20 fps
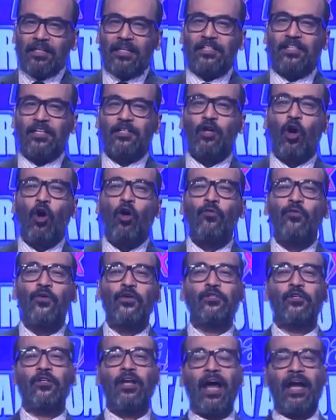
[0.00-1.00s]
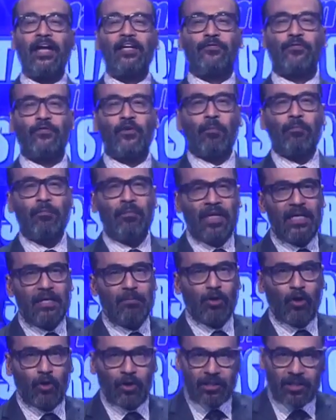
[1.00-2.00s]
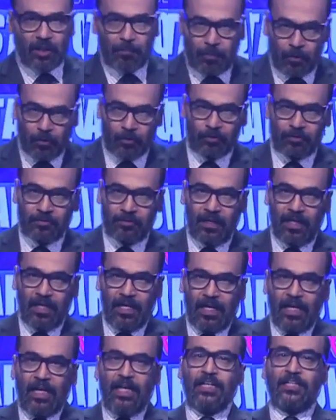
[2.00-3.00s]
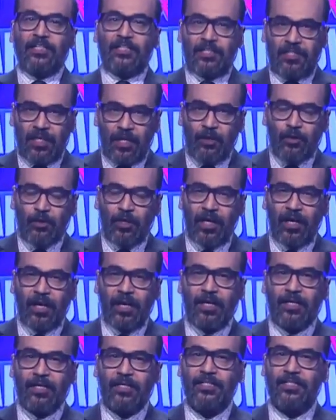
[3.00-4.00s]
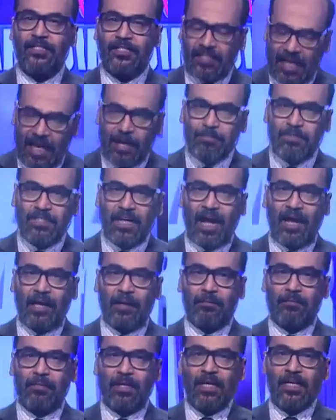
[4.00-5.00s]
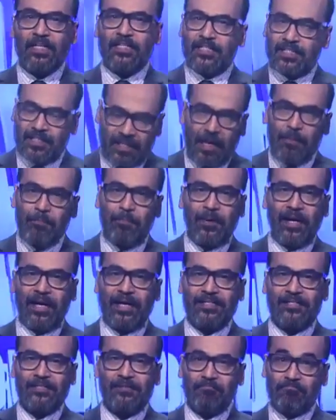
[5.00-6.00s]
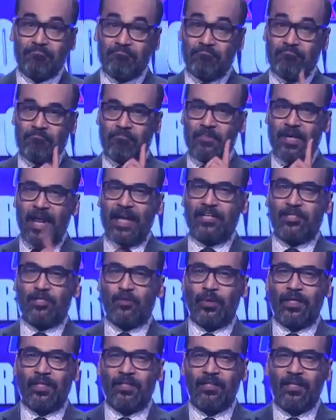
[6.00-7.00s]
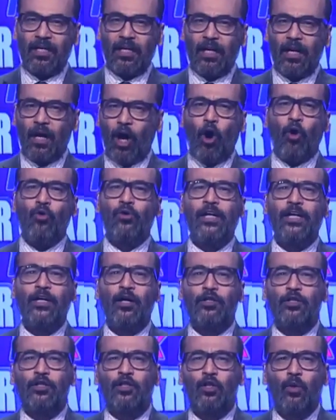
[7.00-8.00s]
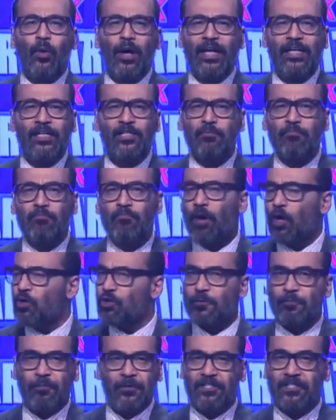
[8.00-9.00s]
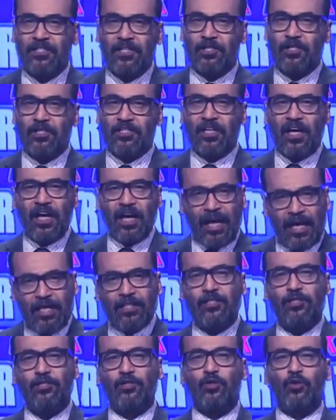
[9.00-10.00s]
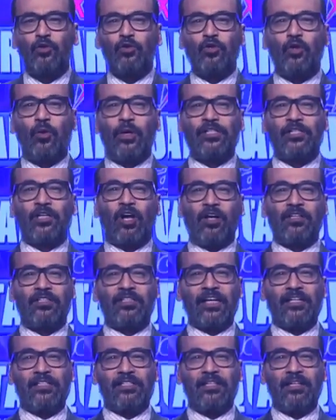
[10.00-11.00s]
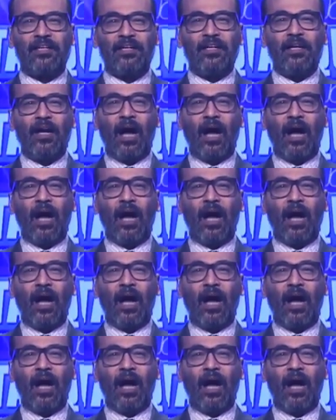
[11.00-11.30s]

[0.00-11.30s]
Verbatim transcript: This is all for tonight from me, Mohan Kapur. See you here, same time, same place, next week only on UAE's most prestigious inter-school quiz contest.